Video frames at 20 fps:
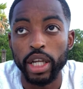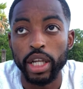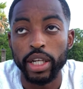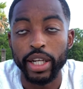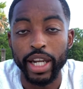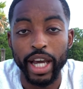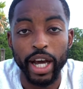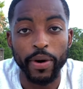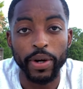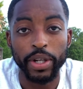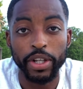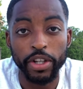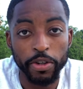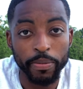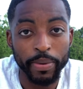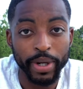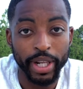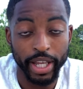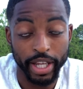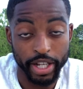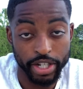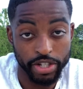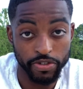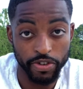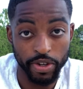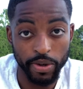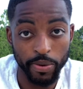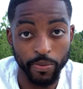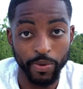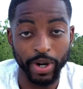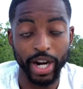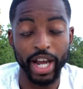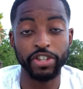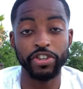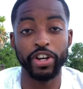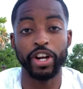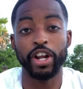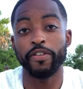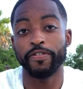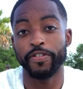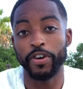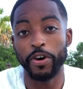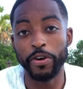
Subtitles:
Now, a little bit of history. When I tried out for